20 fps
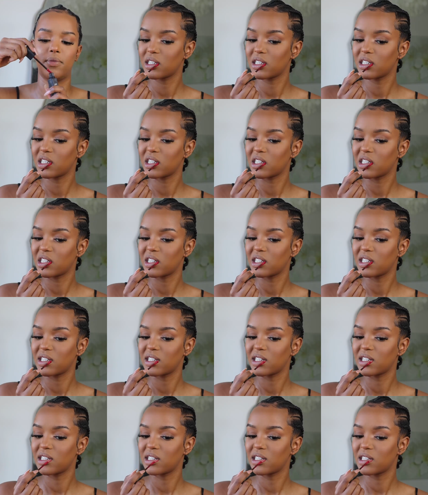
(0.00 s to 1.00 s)

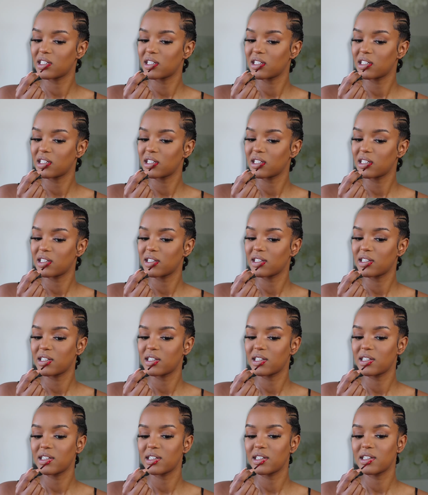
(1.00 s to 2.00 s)

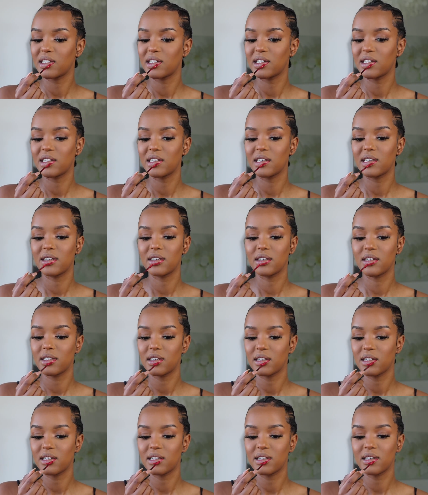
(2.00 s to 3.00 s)

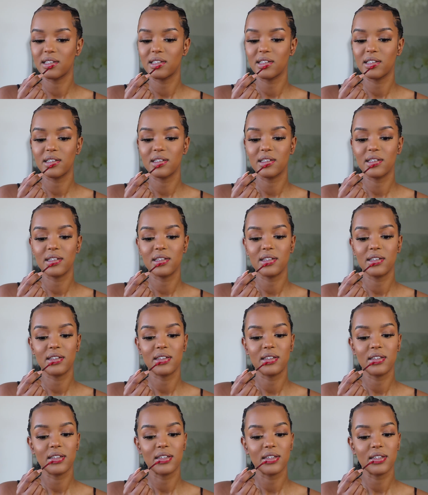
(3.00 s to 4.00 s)

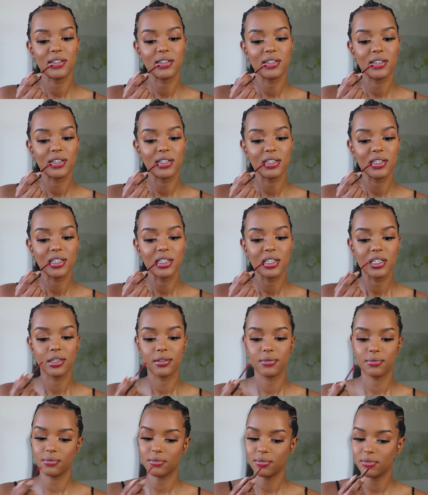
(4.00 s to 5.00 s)

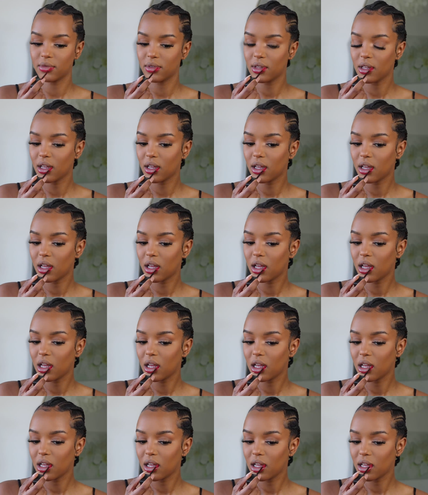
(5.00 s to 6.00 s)

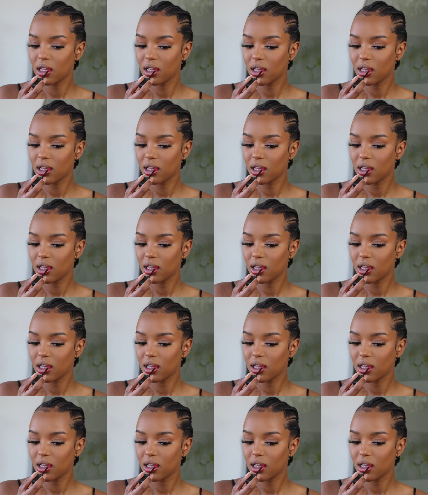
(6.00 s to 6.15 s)
Nobody speaks.